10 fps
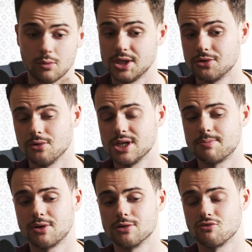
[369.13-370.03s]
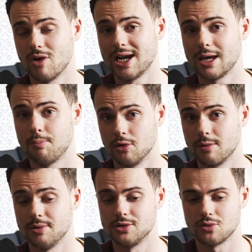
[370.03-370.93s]
We saw this because Relic put up
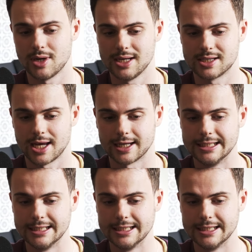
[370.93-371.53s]
a tweet saying,